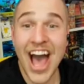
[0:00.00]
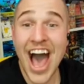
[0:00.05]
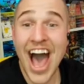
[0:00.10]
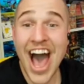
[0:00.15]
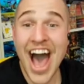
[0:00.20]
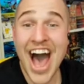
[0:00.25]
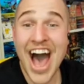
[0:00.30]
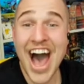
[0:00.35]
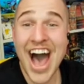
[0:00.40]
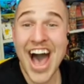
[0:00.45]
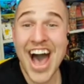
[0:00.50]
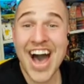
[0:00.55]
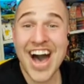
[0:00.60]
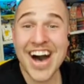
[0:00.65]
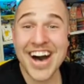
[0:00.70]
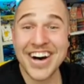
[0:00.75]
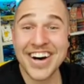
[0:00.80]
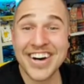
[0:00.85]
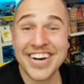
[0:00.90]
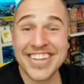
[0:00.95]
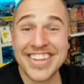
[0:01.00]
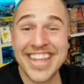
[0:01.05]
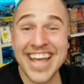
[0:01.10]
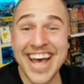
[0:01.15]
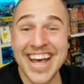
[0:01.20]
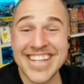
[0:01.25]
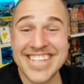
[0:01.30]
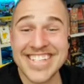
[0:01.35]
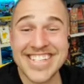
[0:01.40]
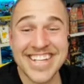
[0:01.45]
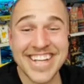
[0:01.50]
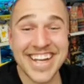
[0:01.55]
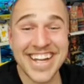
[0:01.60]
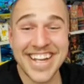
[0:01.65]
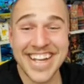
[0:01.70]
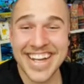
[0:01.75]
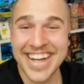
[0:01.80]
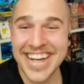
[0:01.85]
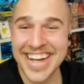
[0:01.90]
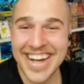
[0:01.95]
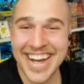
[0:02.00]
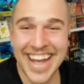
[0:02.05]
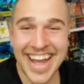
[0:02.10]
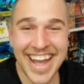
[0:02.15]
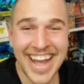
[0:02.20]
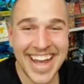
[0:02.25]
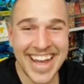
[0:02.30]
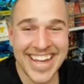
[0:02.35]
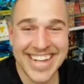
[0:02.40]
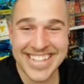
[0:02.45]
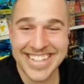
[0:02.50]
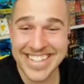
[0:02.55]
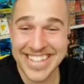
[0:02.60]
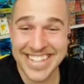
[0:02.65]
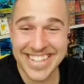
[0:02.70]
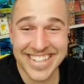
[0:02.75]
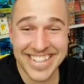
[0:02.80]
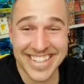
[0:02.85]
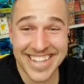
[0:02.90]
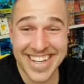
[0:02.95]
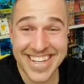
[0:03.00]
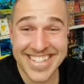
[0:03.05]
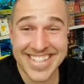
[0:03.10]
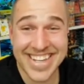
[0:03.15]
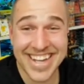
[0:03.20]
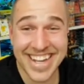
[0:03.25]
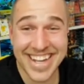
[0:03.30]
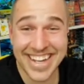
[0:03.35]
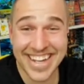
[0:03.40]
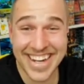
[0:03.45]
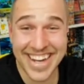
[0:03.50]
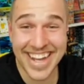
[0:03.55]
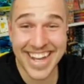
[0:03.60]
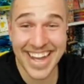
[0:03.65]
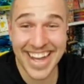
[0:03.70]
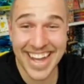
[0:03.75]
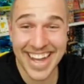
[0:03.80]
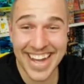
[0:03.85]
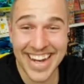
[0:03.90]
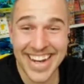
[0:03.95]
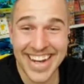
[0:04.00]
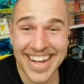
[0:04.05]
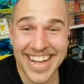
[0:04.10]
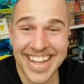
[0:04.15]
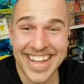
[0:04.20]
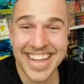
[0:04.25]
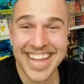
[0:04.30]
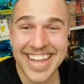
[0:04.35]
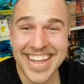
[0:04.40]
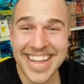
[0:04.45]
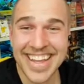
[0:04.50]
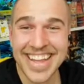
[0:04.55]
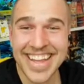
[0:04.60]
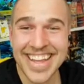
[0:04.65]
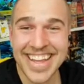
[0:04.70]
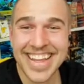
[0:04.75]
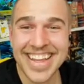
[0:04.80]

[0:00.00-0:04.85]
Pikachu. Let's go. That's a good hit, dude. That's a good hit. Let's go.